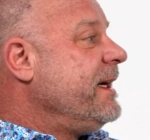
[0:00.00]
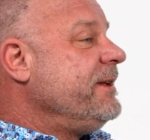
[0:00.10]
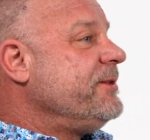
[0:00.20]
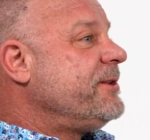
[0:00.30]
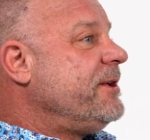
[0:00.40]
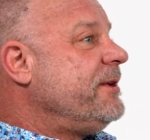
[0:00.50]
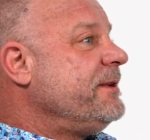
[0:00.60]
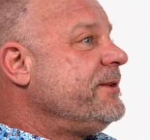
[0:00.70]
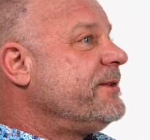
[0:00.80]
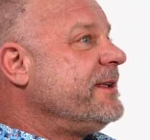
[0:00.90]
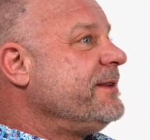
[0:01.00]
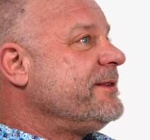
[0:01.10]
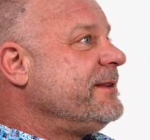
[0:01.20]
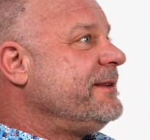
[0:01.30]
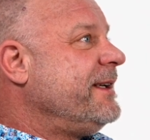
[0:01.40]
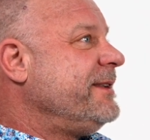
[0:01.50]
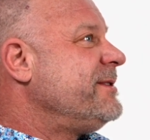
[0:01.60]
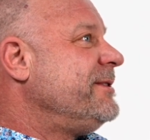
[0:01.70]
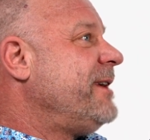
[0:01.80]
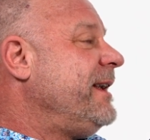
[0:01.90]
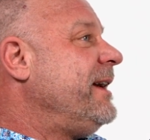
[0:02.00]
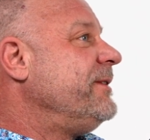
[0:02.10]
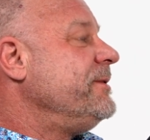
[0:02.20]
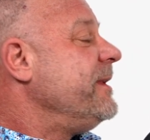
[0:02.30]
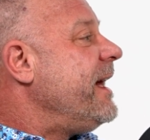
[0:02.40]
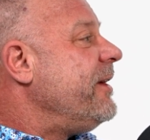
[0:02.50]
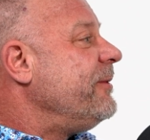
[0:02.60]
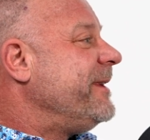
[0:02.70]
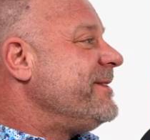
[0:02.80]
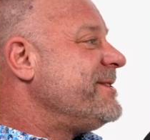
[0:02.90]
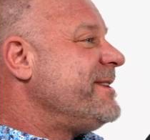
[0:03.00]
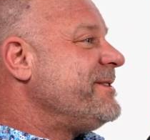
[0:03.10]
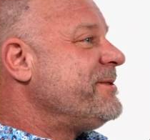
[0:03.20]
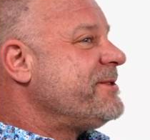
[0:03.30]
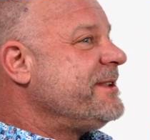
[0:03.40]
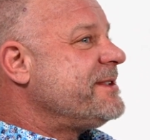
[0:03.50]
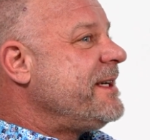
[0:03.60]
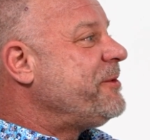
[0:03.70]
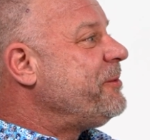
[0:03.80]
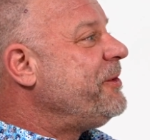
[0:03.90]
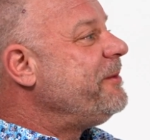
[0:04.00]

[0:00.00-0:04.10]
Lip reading: He used to call us things that I guess you're not allowed to now because it's not socially acceptable.